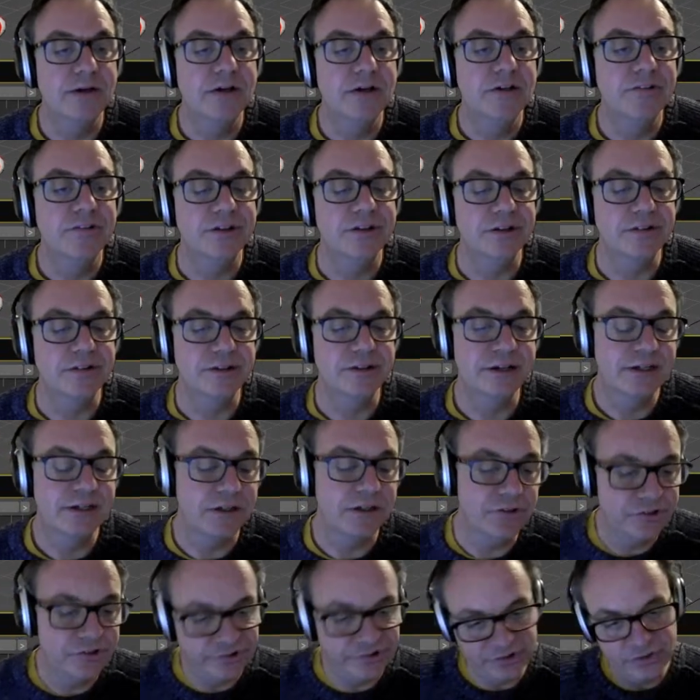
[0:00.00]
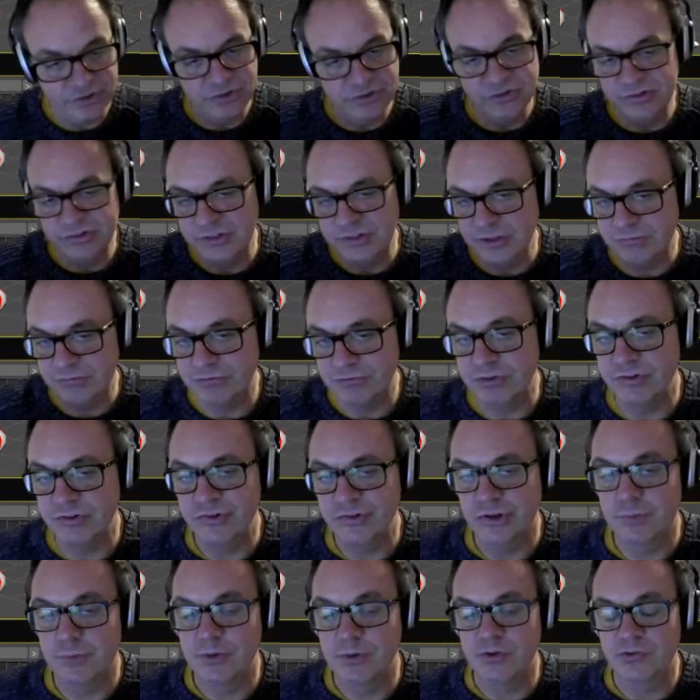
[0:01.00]
So you can see I can choose different
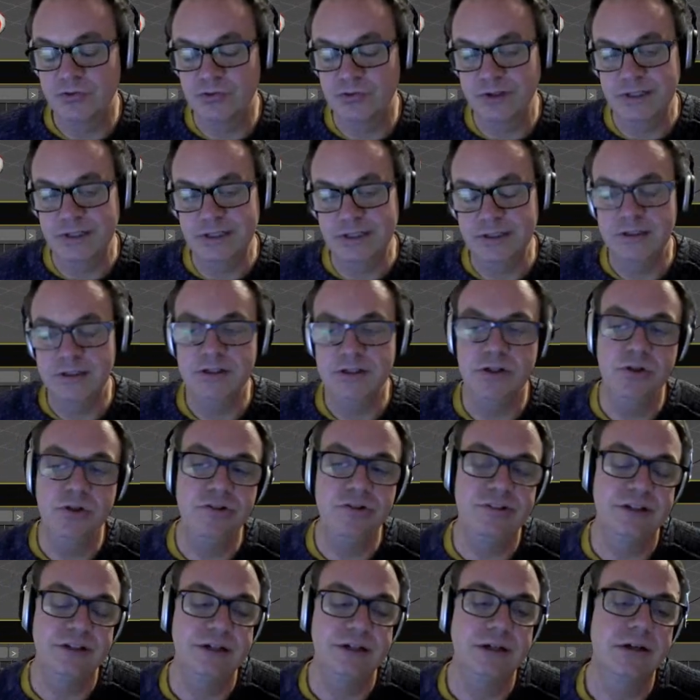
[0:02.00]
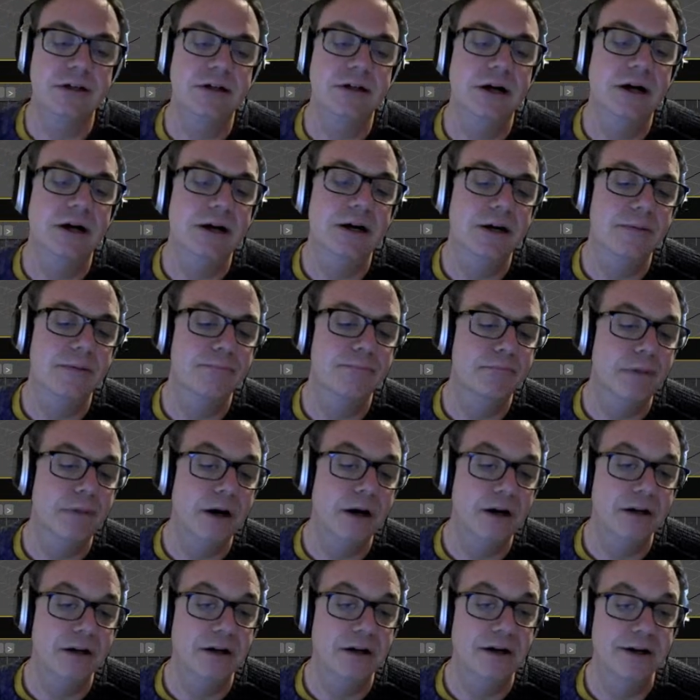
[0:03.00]
geometry using
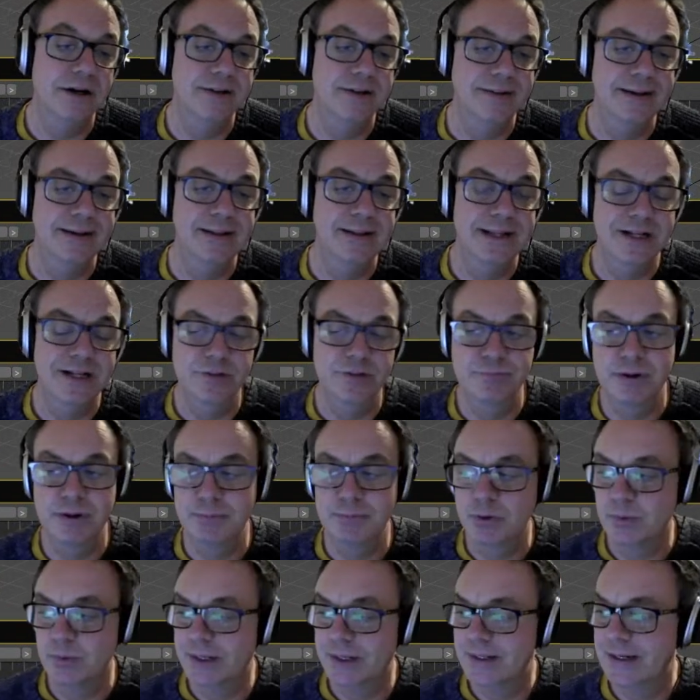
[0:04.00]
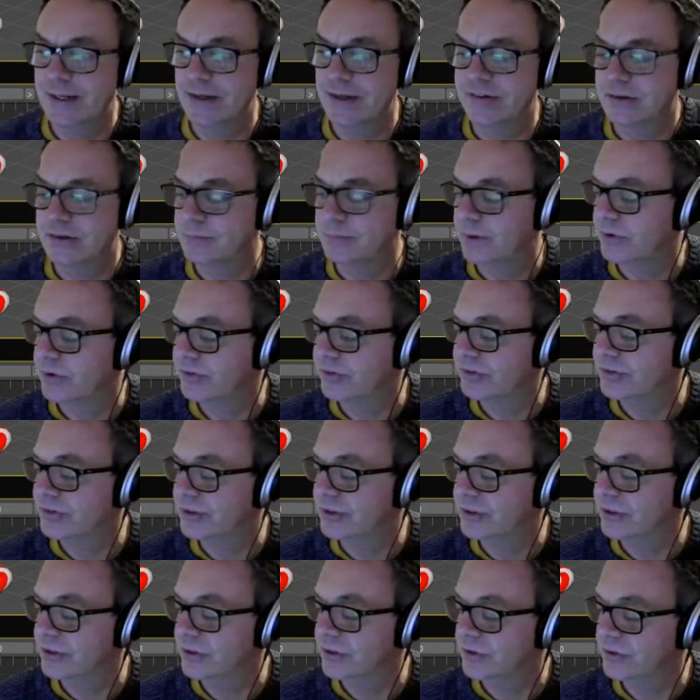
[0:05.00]
marker ID, and that's probably where that's the most
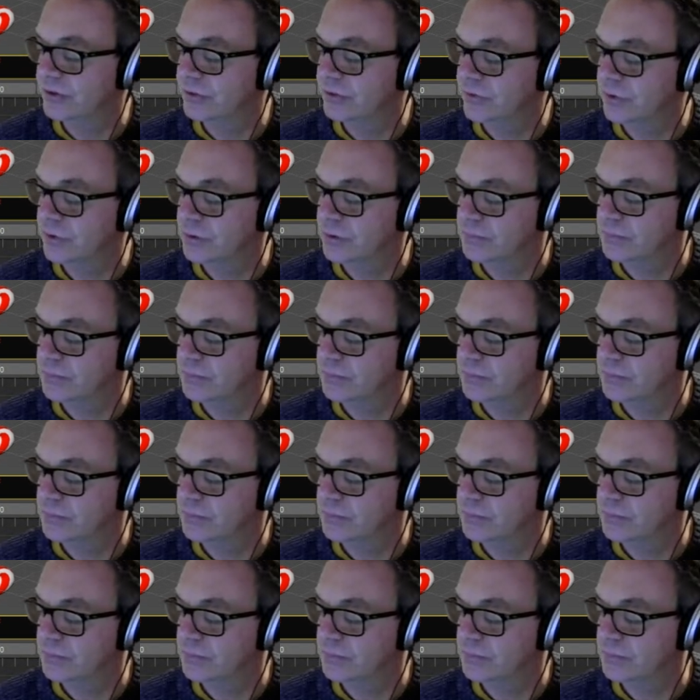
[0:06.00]
useful.